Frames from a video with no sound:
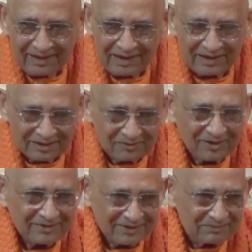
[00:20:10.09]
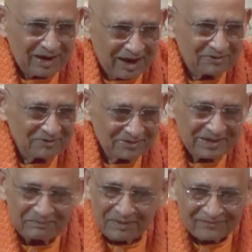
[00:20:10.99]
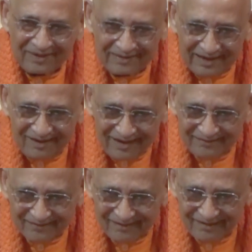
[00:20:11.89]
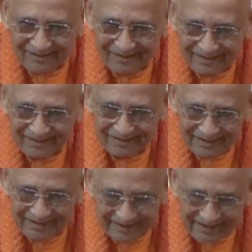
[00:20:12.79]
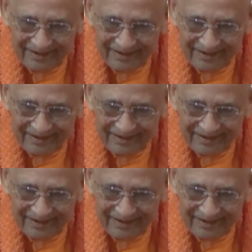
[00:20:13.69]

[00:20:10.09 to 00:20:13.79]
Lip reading: In other words, somehow the person didn't listen, didn't